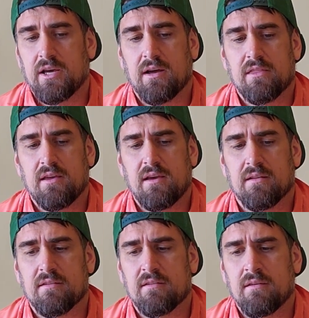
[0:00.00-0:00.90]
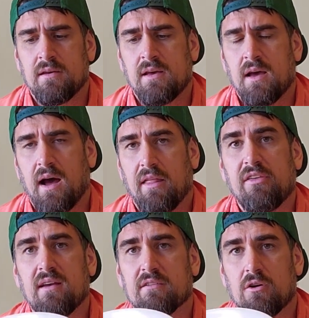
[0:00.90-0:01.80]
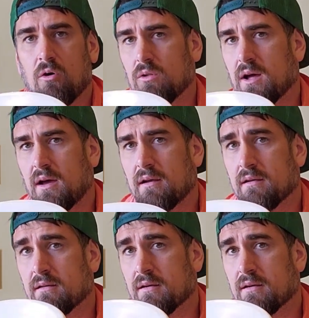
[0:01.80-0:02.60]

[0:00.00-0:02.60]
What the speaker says: I think it's gold line.